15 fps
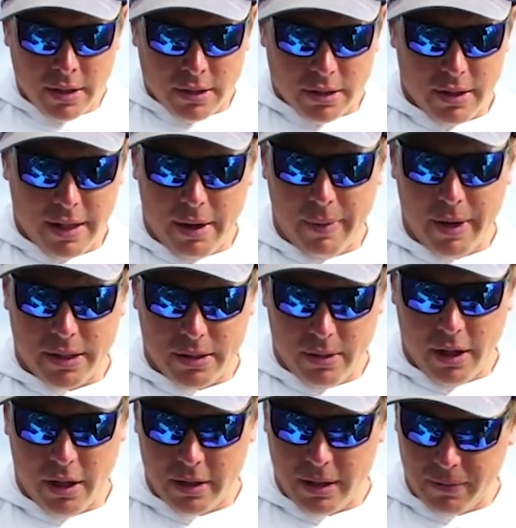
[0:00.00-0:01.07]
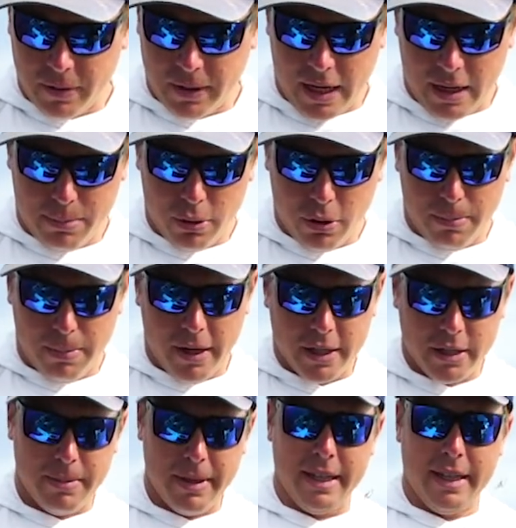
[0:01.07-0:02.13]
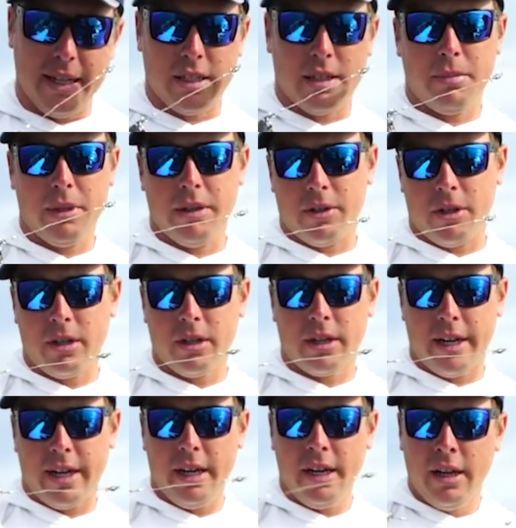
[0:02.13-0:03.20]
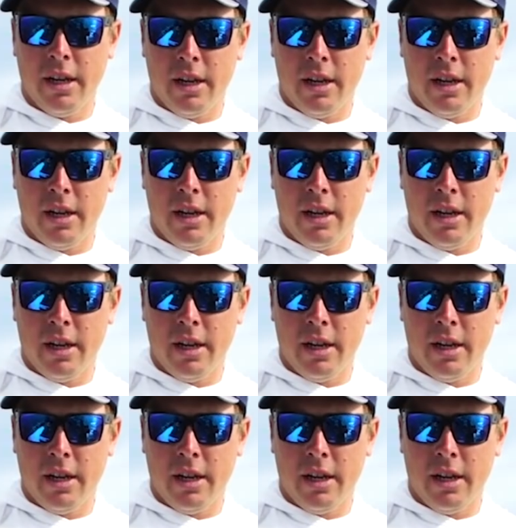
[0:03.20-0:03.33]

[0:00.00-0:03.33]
So then I went to another different kind of pull pause bait and that's the beaver, okay?